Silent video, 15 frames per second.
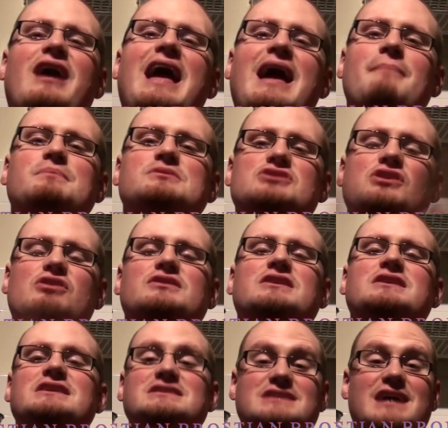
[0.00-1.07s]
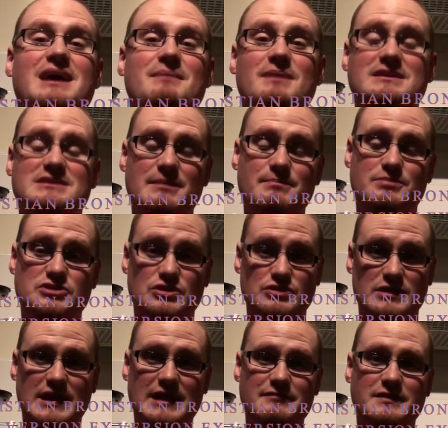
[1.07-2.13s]
Episode, and this time it's episode
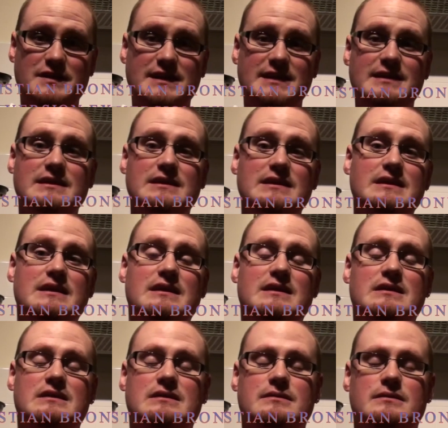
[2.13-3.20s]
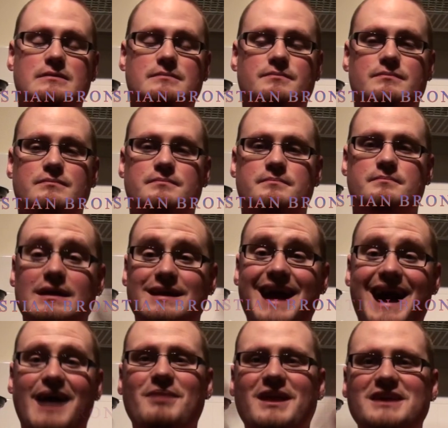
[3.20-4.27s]
11.
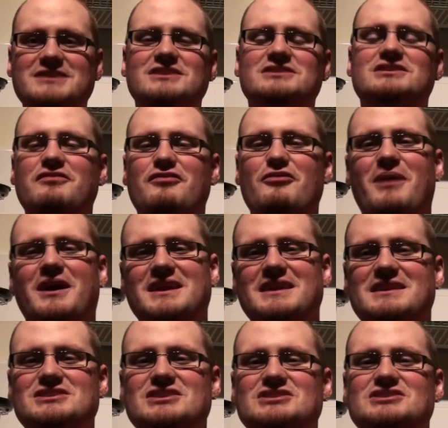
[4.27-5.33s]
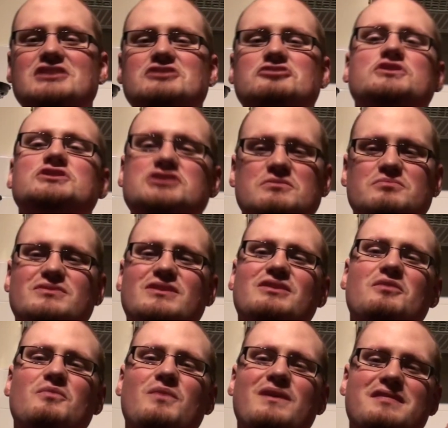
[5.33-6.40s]
God blessings everybody, this is the Christian
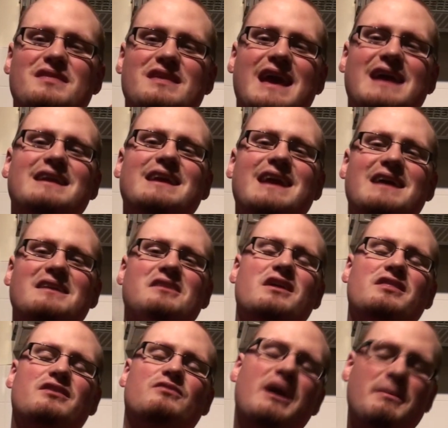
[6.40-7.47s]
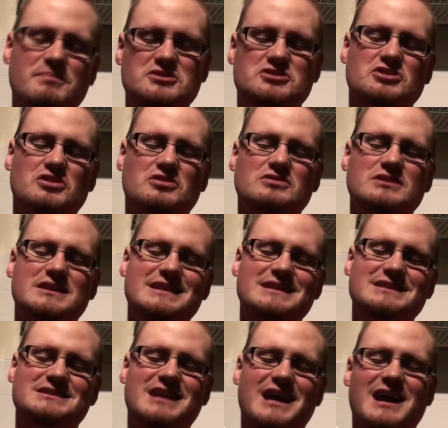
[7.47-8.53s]
Brony with yet again another episode, and
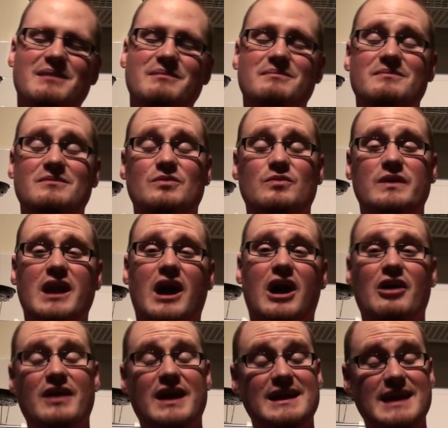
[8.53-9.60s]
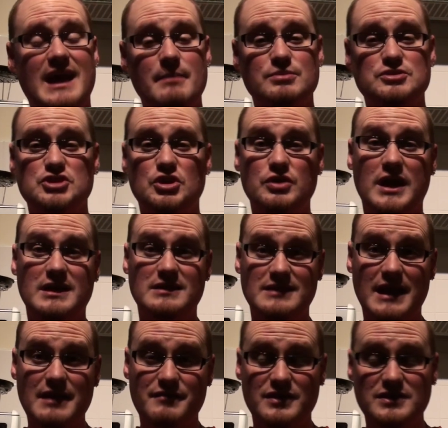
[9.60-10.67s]
this time we are at episode
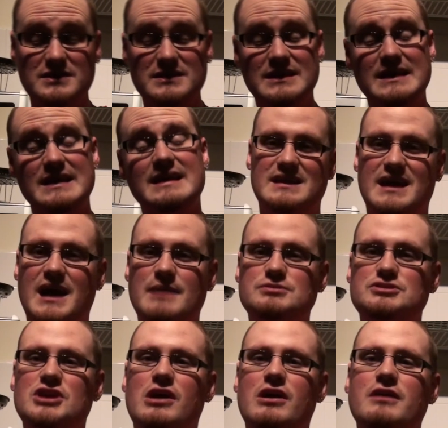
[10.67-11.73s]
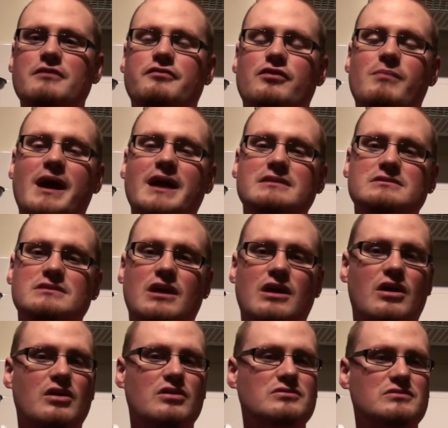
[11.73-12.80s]
11. I'm sorry for my
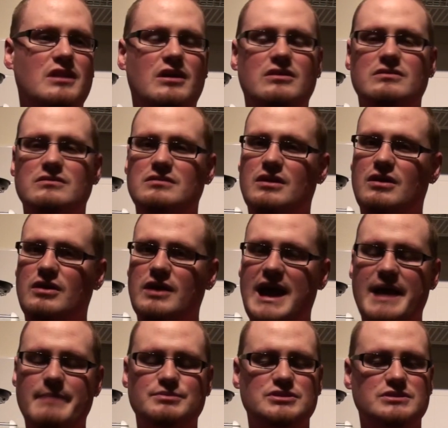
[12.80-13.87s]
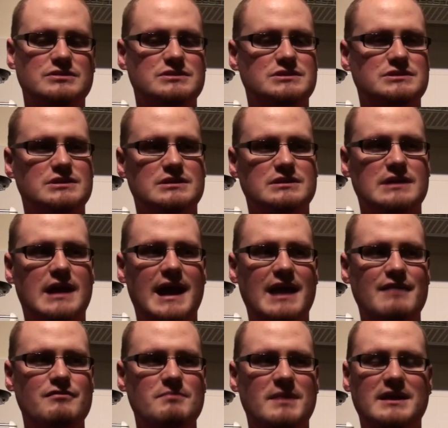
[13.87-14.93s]
long absence. I
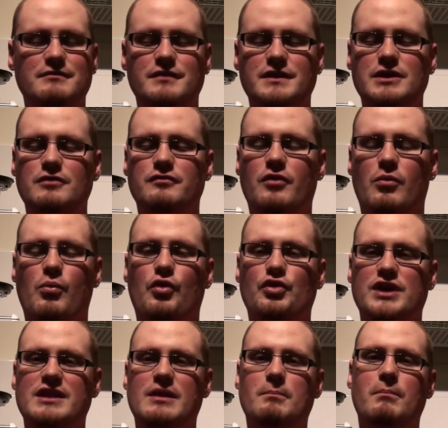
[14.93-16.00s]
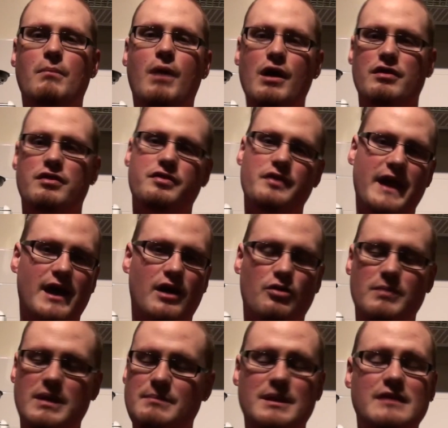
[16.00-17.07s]
haven't made a video for more than a month now,
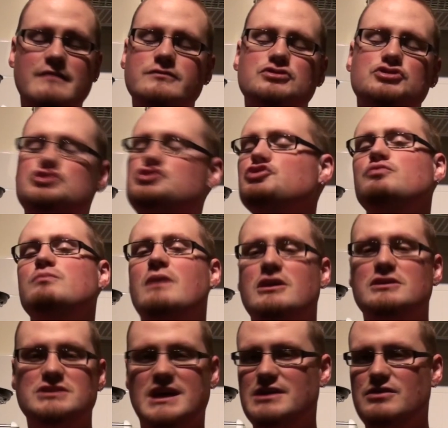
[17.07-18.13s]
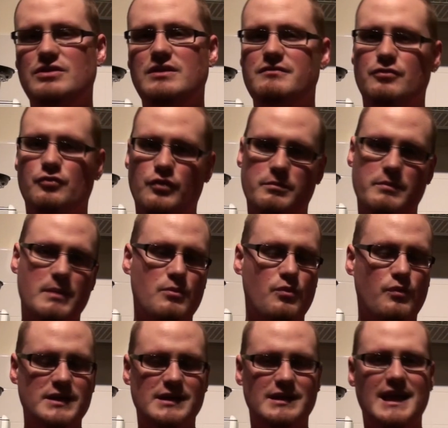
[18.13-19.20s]
maybe even 2 months. I don't even remember
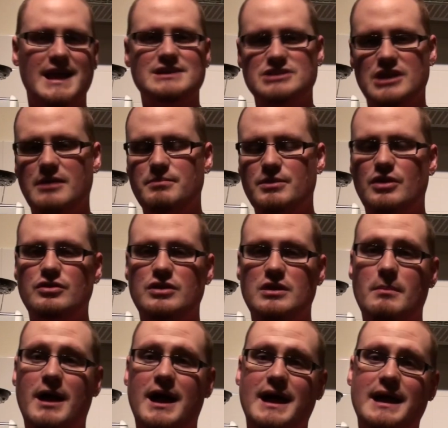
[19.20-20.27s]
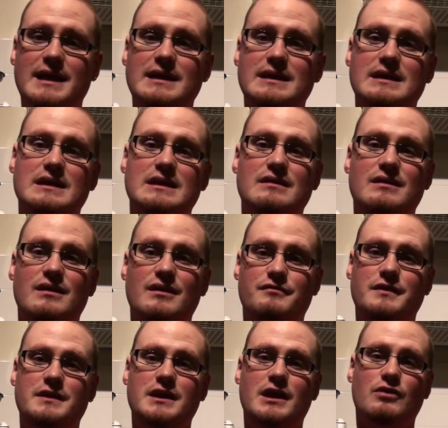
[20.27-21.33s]
when I last uploaded my
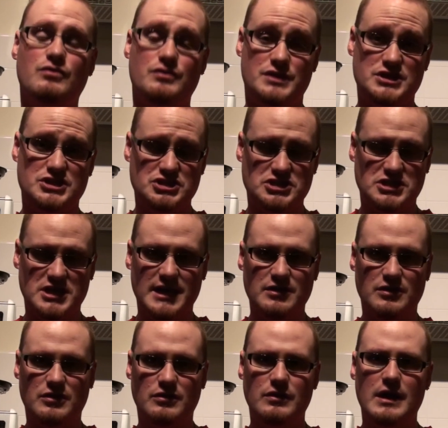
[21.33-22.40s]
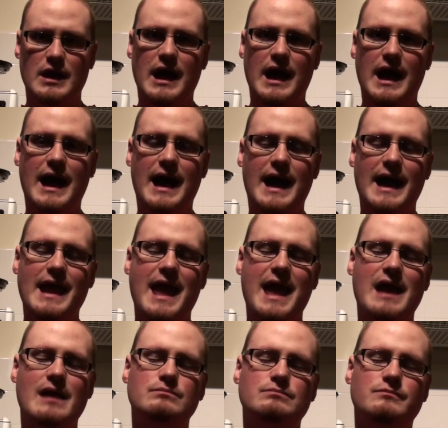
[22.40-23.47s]
video on this channel. I
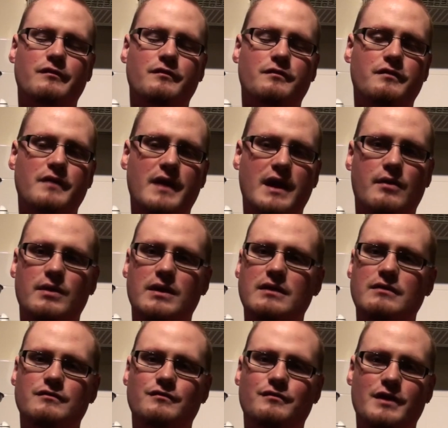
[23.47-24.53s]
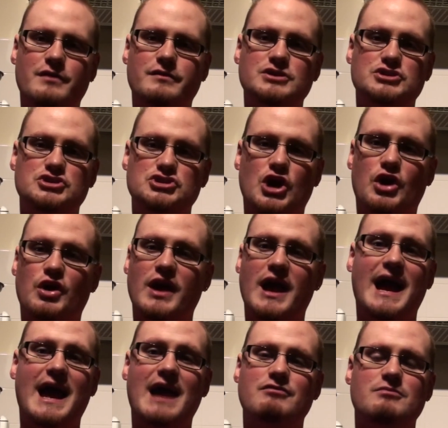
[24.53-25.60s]
am very sorry I
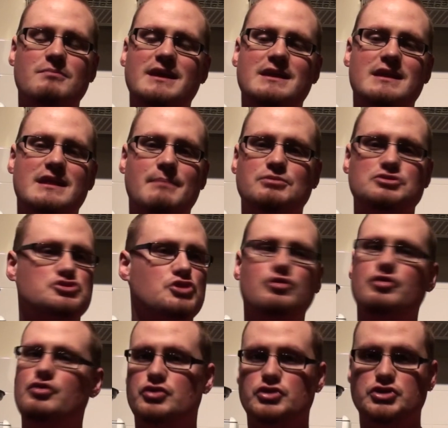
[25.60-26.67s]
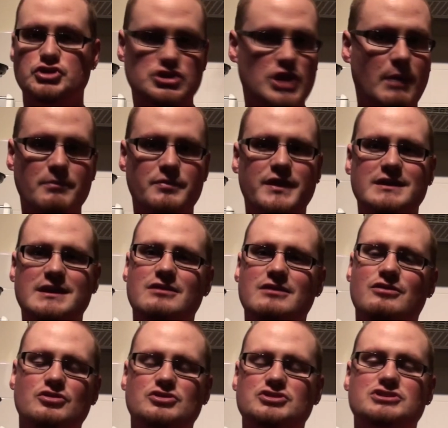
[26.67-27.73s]
haven't made an episode or something that
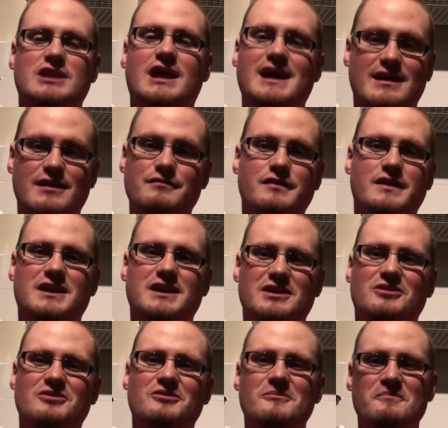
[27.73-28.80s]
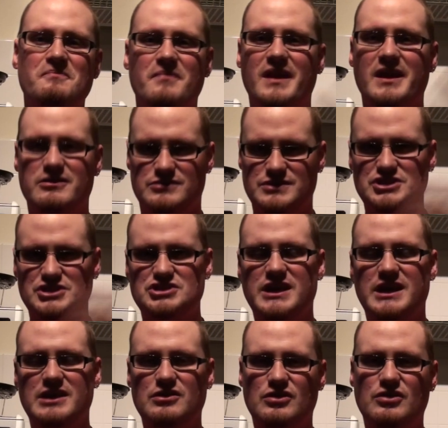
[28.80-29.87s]
looks like a video here on this
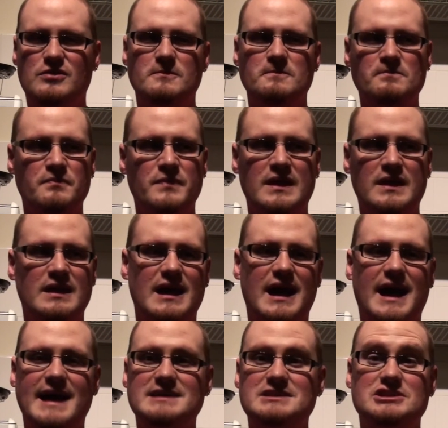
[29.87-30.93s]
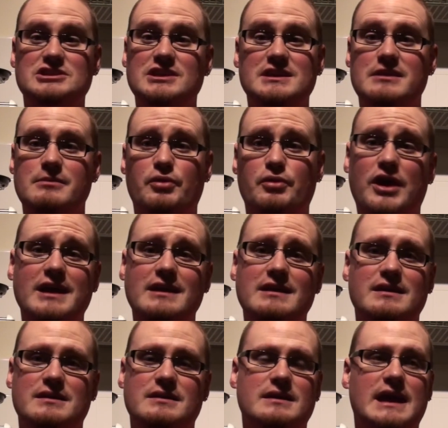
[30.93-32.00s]
channel. I just needed a break,
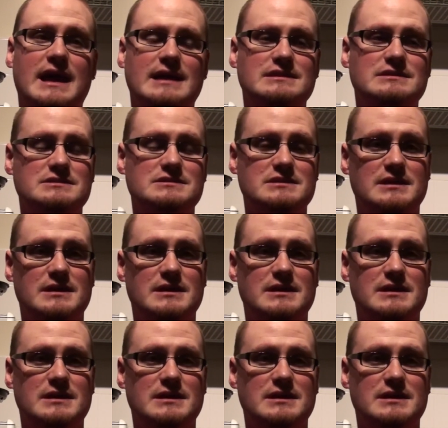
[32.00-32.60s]
and